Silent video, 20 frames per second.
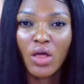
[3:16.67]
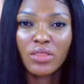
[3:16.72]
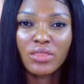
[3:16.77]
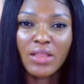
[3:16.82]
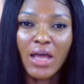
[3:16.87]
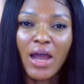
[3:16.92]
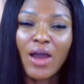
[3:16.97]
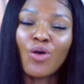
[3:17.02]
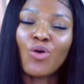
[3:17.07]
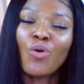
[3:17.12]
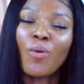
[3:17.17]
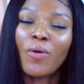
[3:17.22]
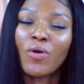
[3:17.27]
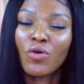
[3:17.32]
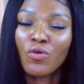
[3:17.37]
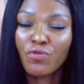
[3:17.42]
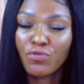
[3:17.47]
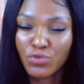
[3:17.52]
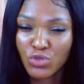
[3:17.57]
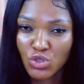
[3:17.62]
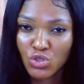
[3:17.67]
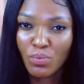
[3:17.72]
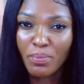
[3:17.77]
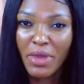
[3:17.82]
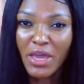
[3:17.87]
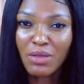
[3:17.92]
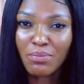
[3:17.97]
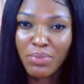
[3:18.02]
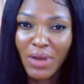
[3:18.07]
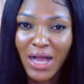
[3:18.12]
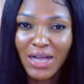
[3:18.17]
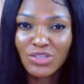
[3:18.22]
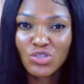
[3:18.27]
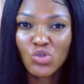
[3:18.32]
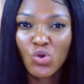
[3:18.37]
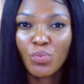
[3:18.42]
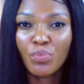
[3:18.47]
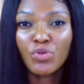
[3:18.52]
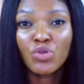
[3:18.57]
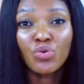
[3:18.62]
Now, to make black
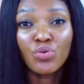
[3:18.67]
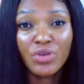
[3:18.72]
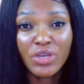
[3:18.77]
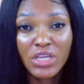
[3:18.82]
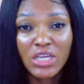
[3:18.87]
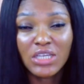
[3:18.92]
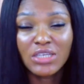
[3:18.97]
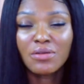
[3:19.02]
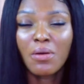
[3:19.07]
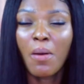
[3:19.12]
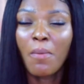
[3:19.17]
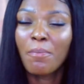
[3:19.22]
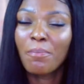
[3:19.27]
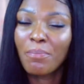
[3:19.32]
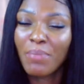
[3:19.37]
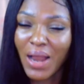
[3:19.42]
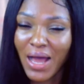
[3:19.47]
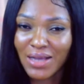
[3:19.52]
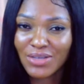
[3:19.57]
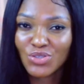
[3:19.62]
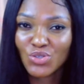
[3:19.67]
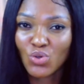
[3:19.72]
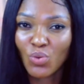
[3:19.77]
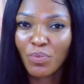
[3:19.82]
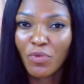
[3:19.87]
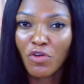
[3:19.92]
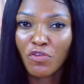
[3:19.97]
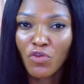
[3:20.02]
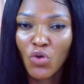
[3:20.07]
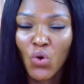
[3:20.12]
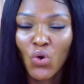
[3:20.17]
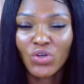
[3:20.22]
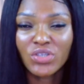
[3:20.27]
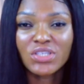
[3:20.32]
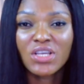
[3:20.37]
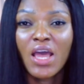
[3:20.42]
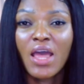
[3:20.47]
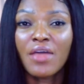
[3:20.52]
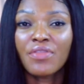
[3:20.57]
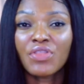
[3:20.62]
soap, you need black soap, of course.